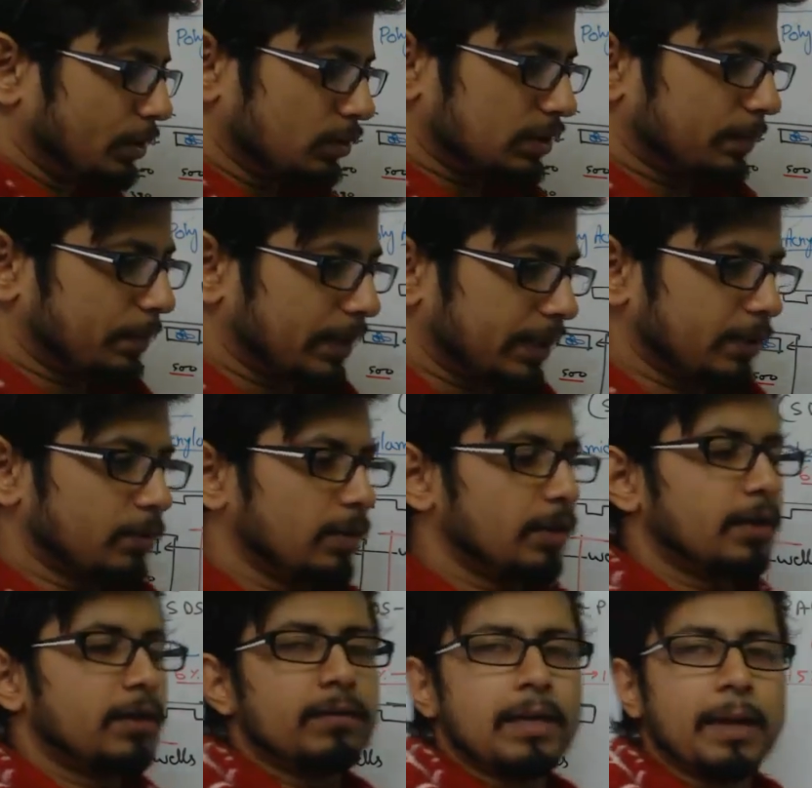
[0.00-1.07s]
use a
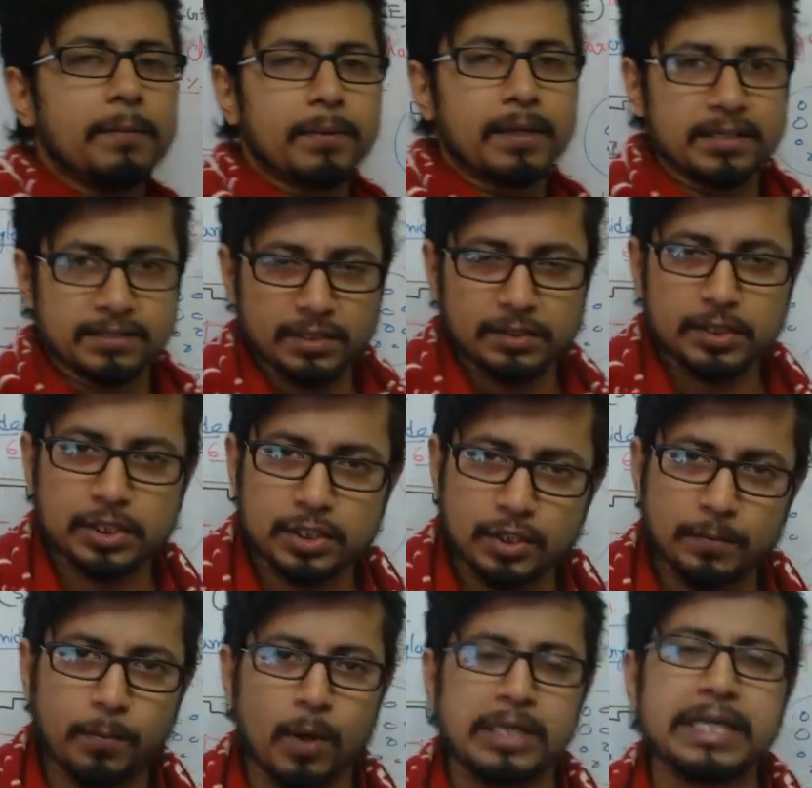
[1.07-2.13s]
particular concentration
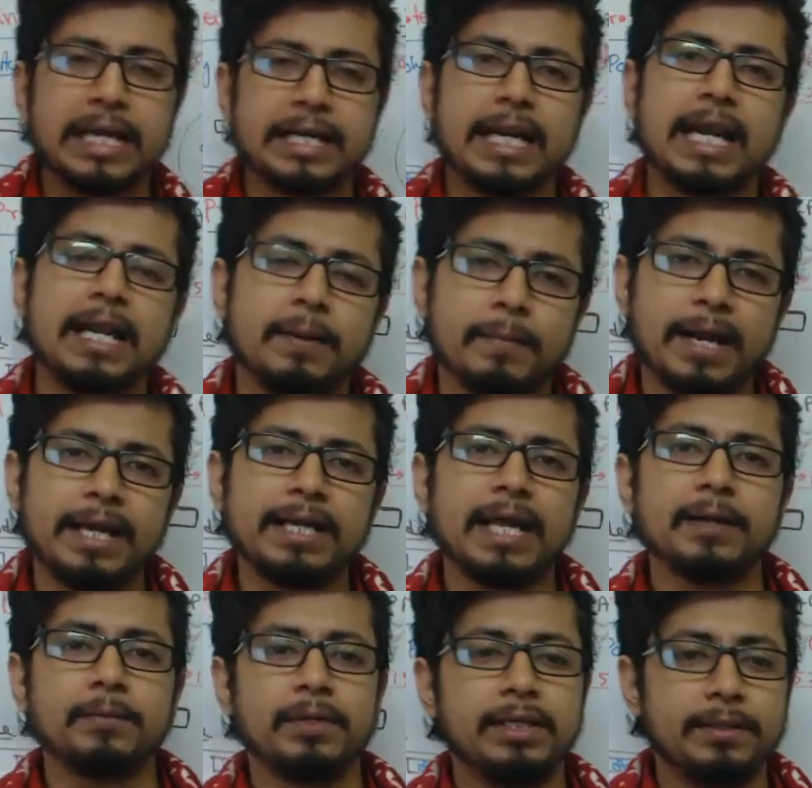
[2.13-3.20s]
of polyacrylamide
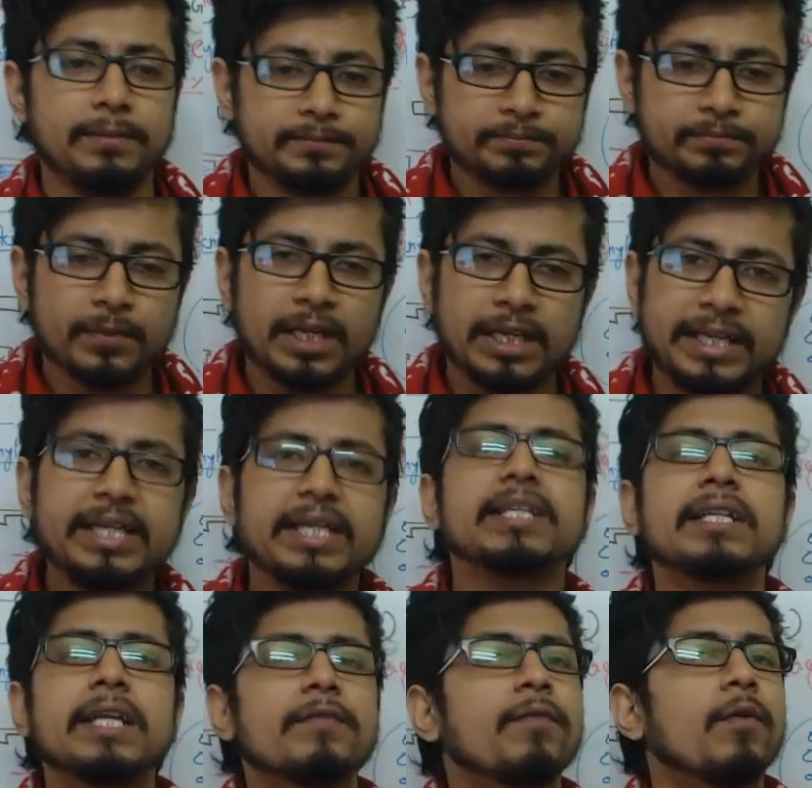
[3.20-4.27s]
and we heat
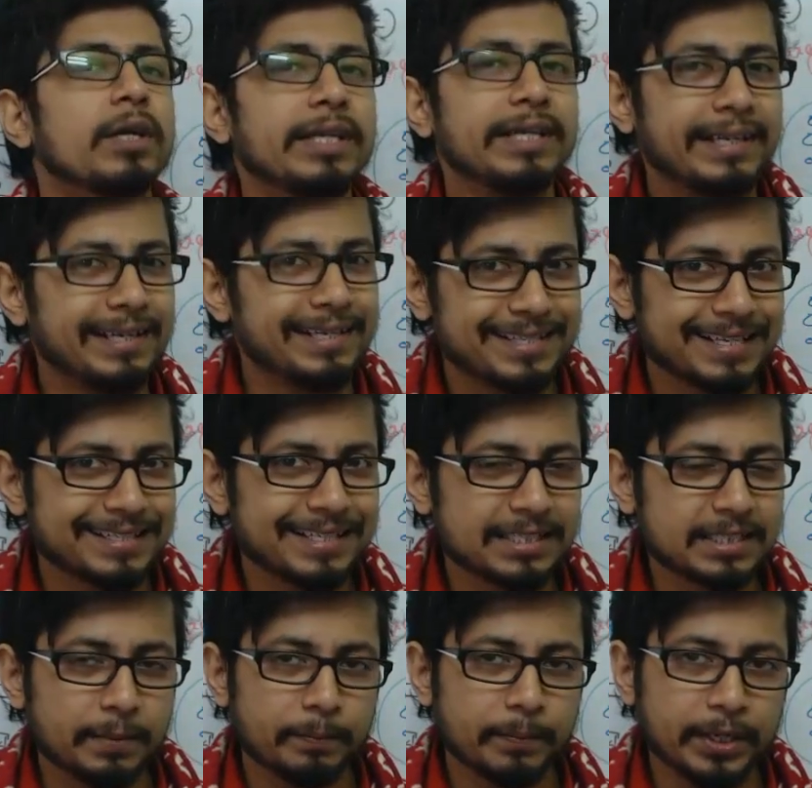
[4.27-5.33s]
it at 40 degrees Celsius
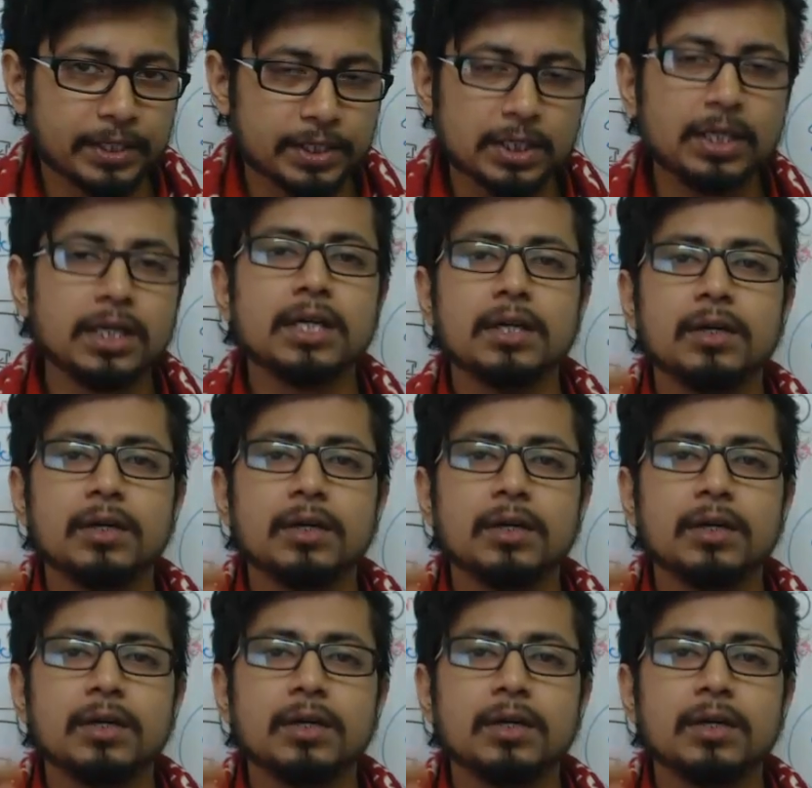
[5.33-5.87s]
temperature.